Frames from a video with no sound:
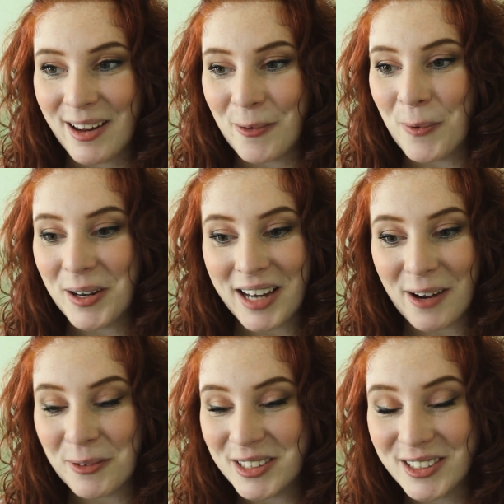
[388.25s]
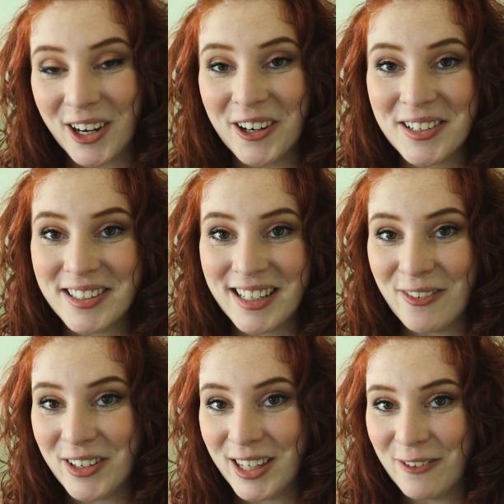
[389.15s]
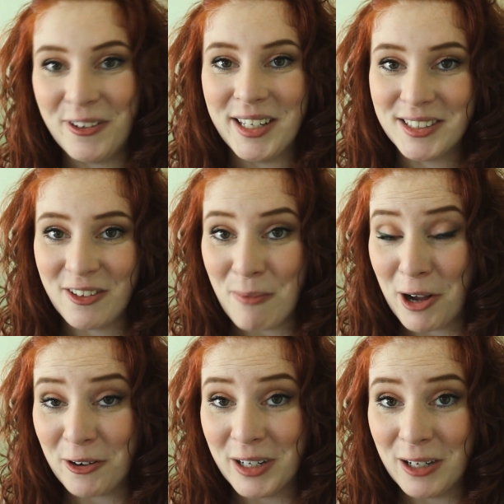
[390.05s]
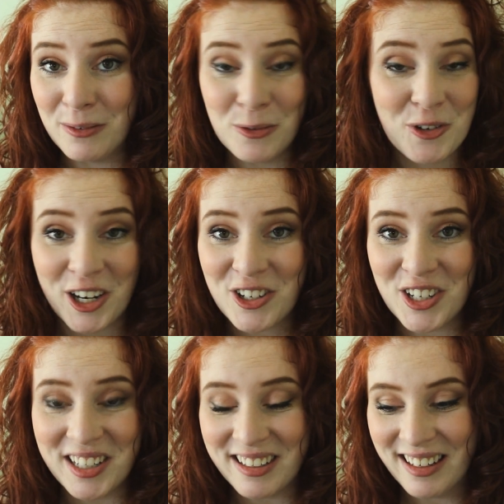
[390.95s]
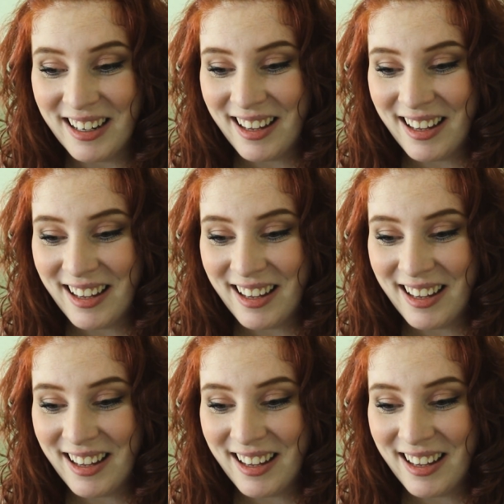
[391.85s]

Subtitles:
what I would start, even in the face of mockery and rejection.